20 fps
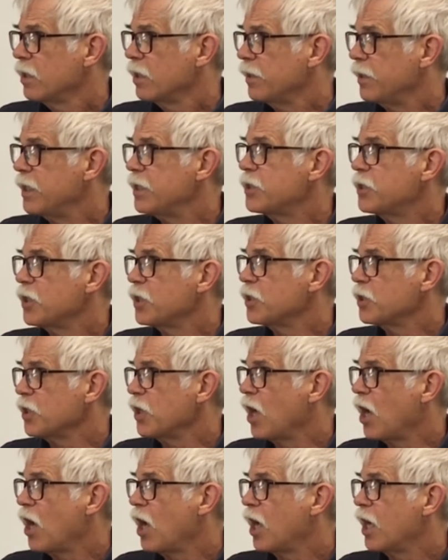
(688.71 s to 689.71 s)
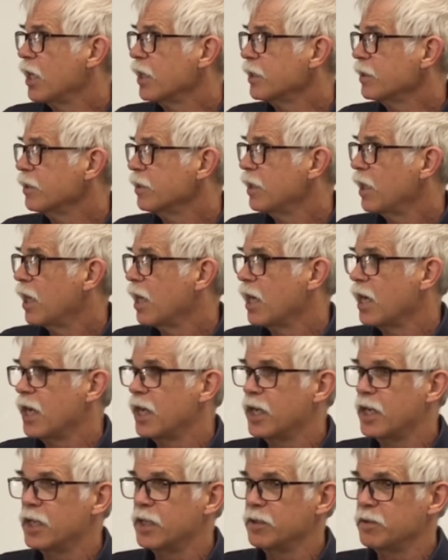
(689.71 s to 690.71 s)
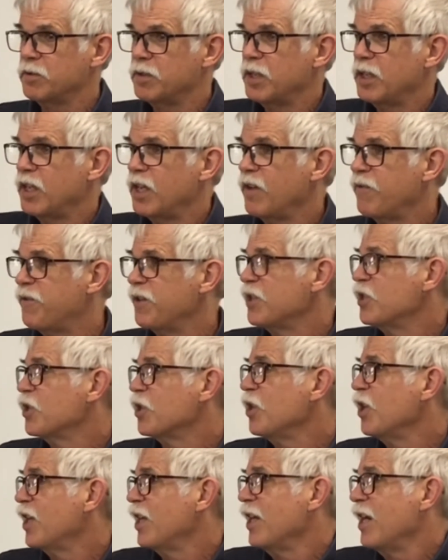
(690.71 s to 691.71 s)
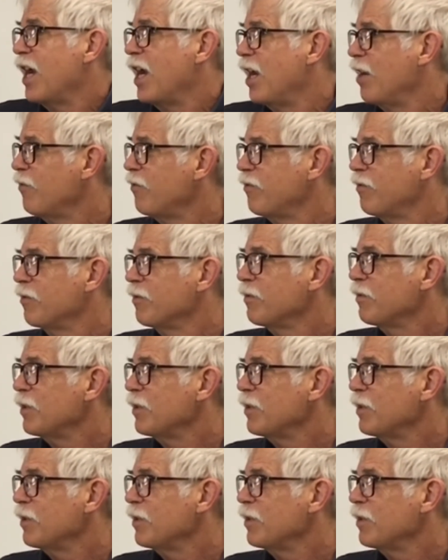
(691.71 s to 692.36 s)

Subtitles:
This is not if it's good enough,